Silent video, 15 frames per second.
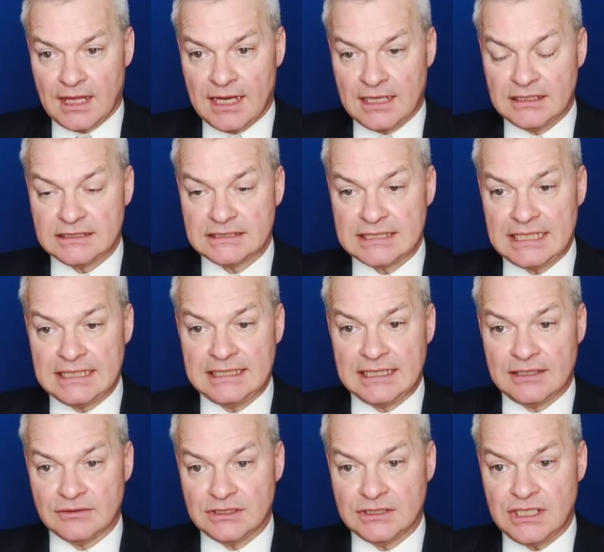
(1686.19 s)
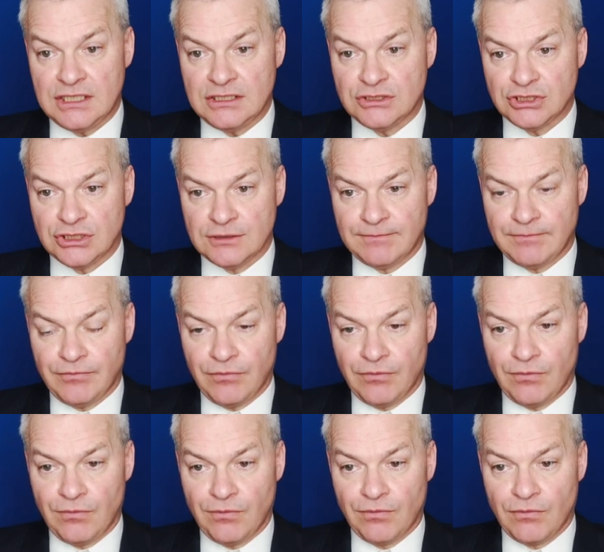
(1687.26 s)
And it's taking out the danger
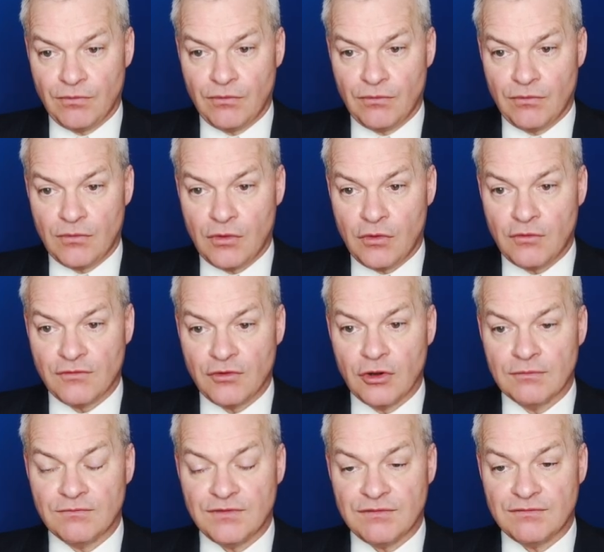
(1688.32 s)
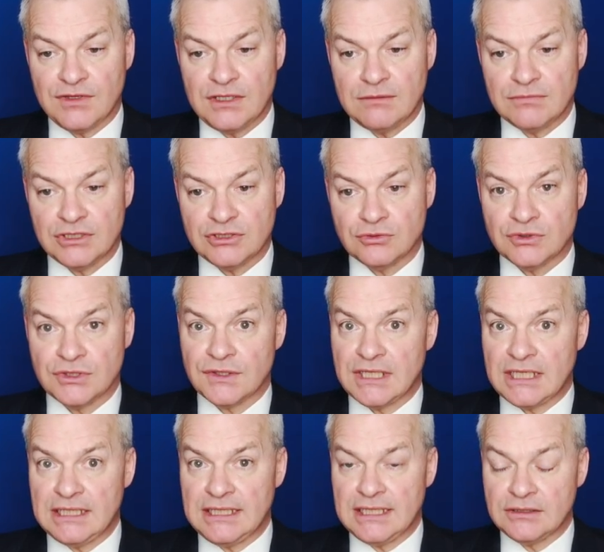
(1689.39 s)
of column 15, but it's also
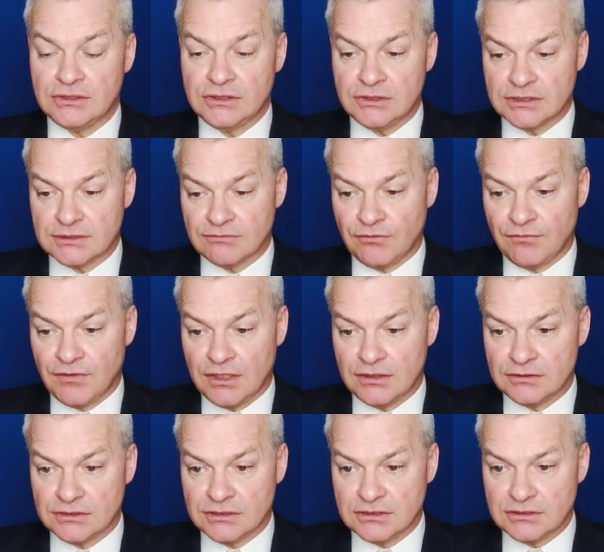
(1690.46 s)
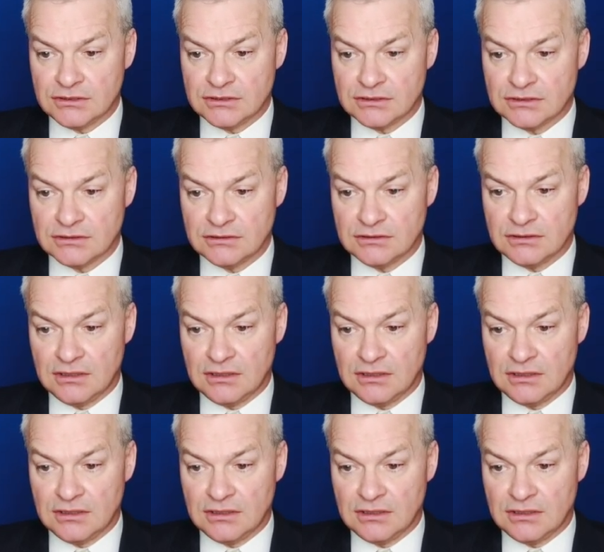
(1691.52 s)
taking out useful floaters.